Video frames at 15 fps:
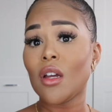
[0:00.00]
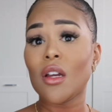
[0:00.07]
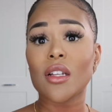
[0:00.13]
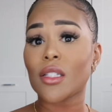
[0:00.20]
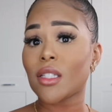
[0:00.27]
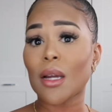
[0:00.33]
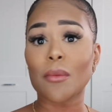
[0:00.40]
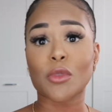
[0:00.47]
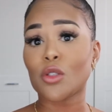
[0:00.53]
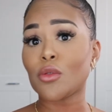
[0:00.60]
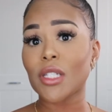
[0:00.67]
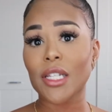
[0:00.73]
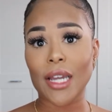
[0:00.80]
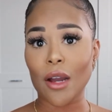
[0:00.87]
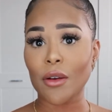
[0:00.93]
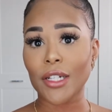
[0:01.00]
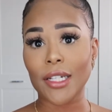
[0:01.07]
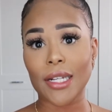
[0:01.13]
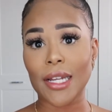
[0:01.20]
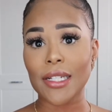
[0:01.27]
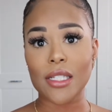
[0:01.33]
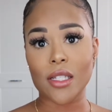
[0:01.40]
stamp duty
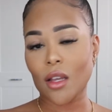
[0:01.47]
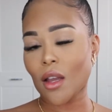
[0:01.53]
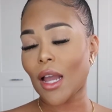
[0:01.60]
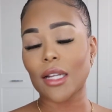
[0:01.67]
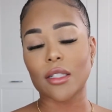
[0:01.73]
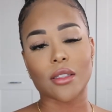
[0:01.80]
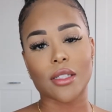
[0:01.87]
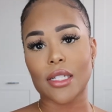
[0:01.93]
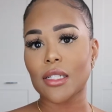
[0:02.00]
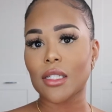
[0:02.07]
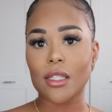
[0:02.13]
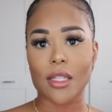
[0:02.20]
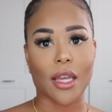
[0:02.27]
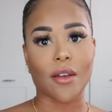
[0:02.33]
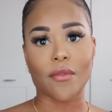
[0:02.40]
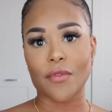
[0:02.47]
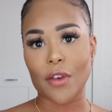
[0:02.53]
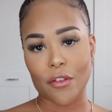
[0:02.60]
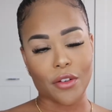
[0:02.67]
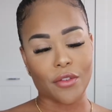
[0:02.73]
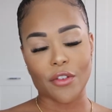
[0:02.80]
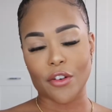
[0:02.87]
calculator, and it's there.
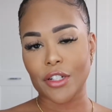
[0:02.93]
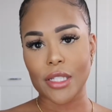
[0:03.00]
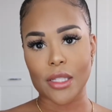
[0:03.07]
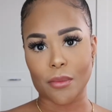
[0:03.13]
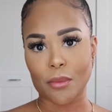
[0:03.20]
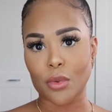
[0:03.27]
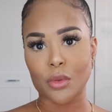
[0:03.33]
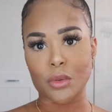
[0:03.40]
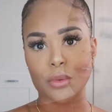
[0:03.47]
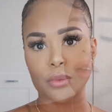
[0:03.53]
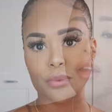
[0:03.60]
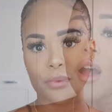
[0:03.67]
Very, very simple.